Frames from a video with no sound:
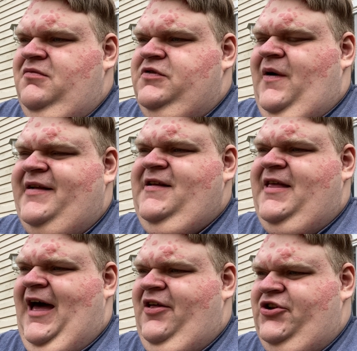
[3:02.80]
directed
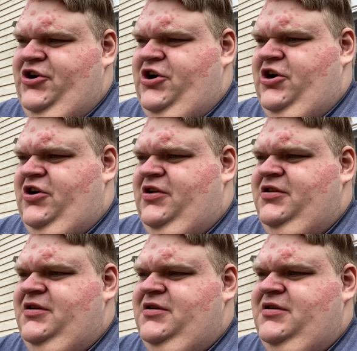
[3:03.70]
Calendar
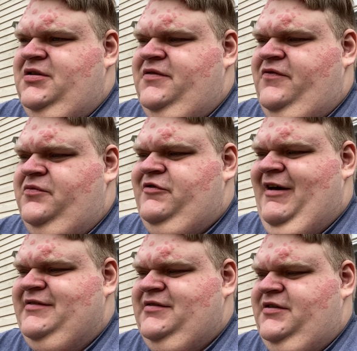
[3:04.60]
Girl from
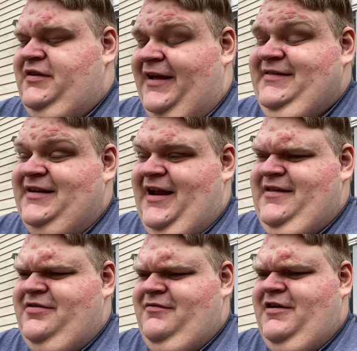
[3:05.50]

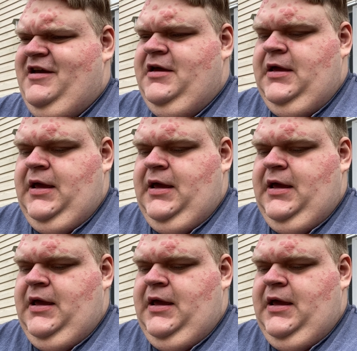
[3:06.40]
1993,